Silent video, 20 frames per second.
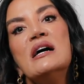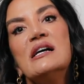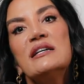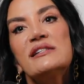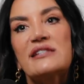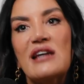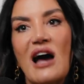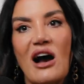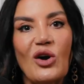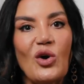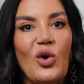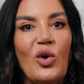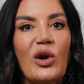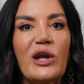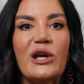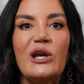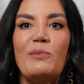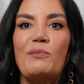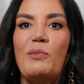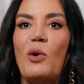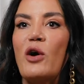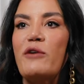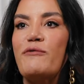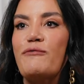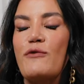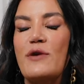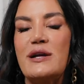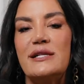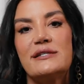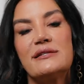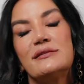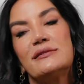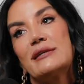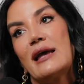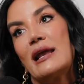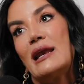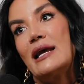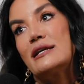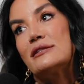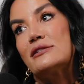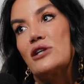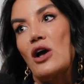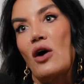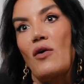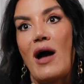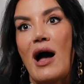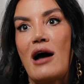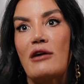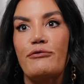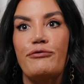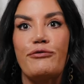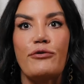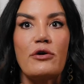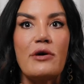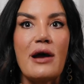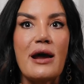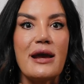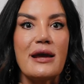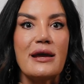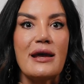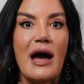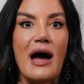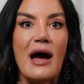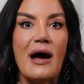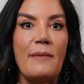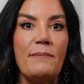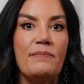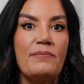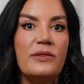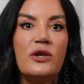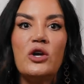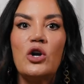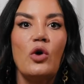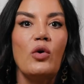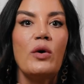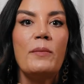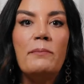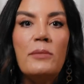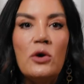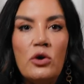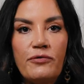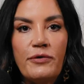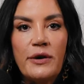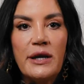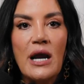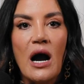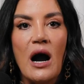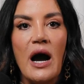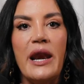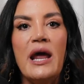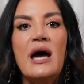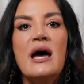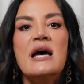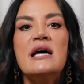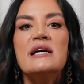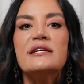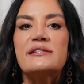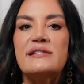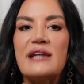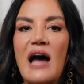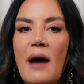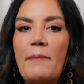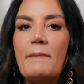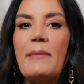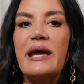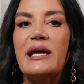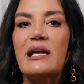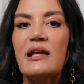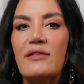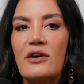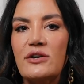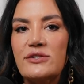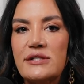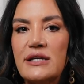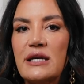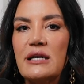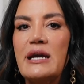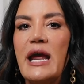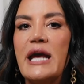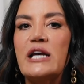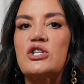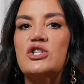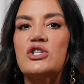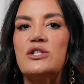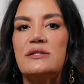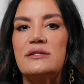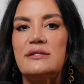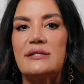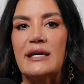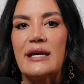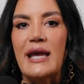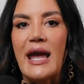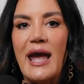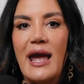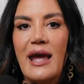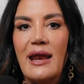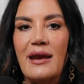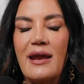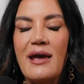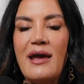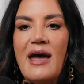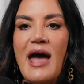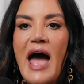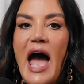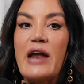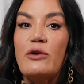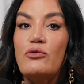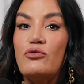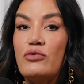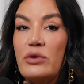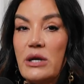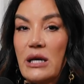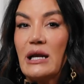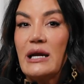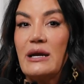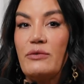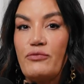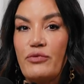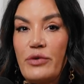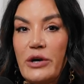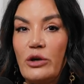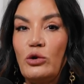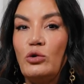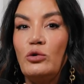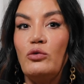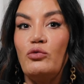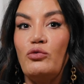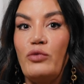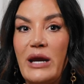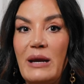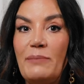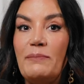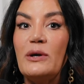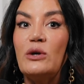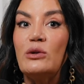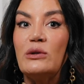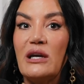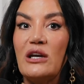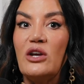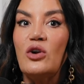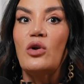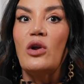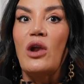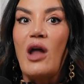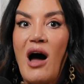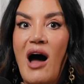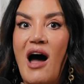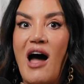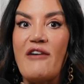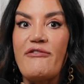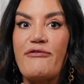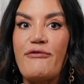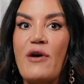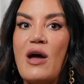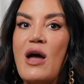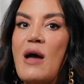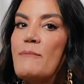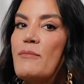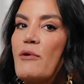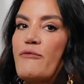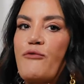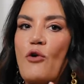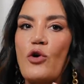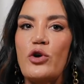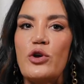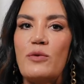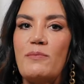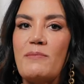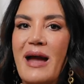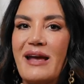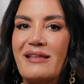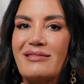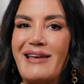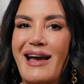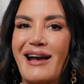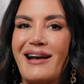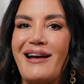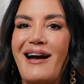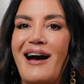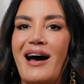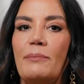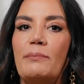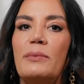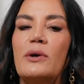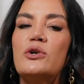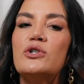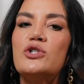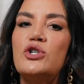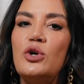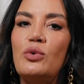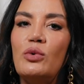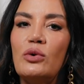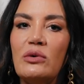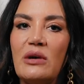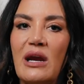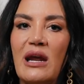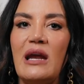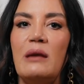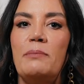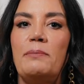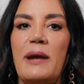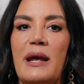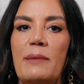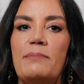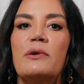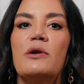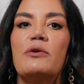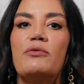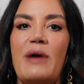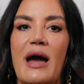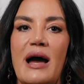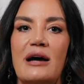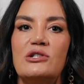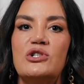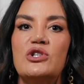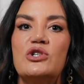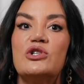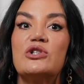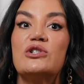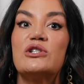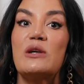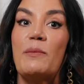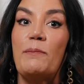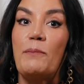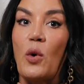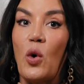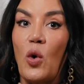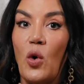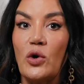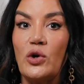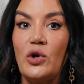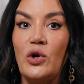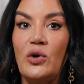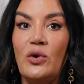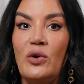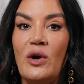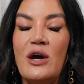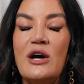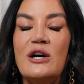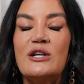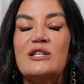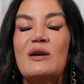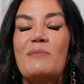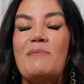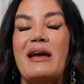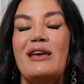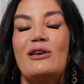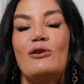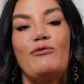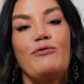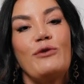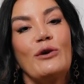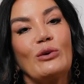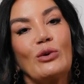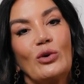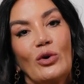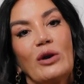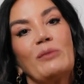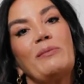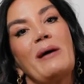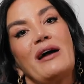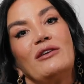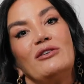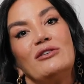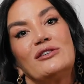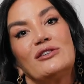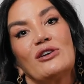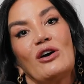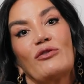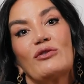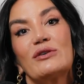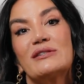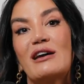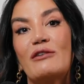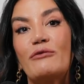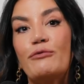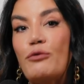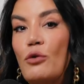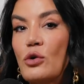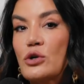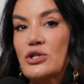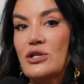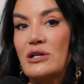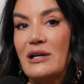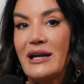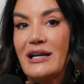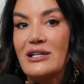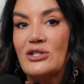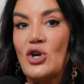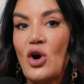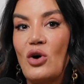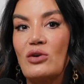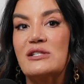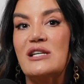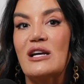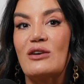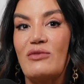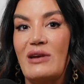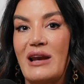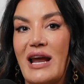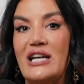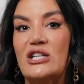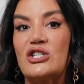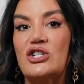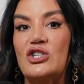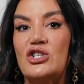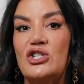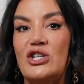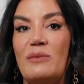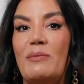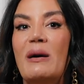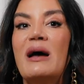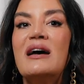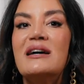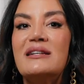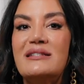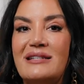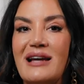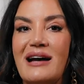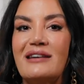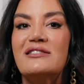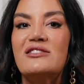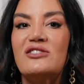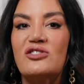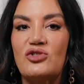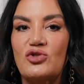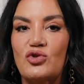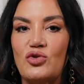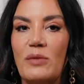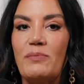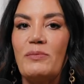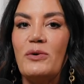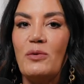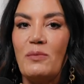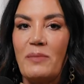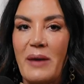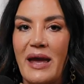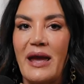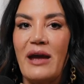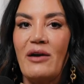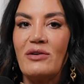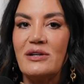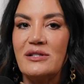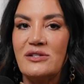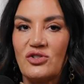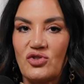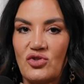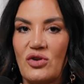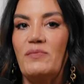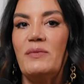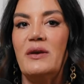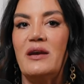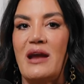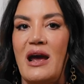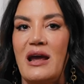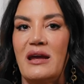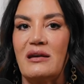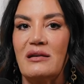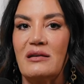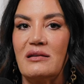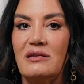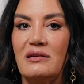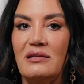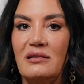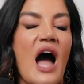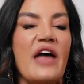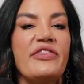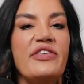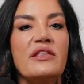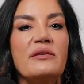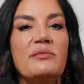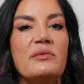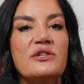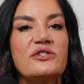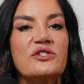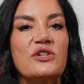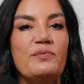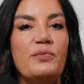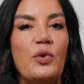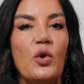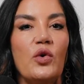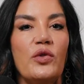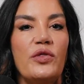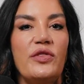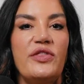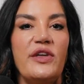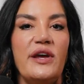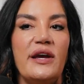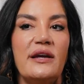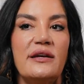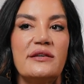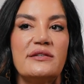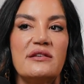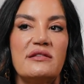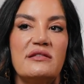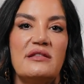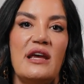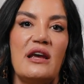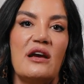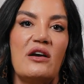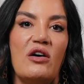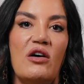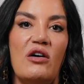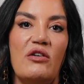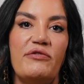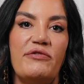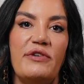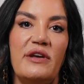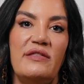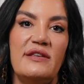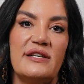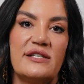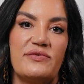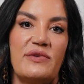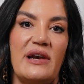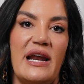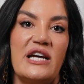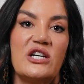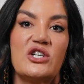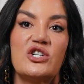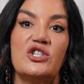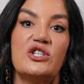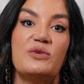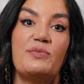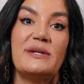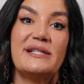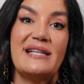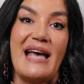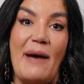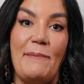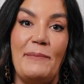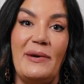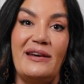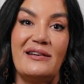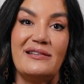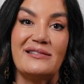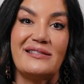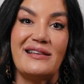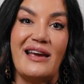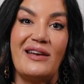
Start calling your boyfriends and say, let's go out for a movie night. Start making those connections again and really rebuilding your life before you make that cut, because you will need people around you to support you, to make you feel good about yourself, because unfortunately a toxic relationship does strip you bare and strip you naked. I think the most important thing to think of in this relationship is happiness.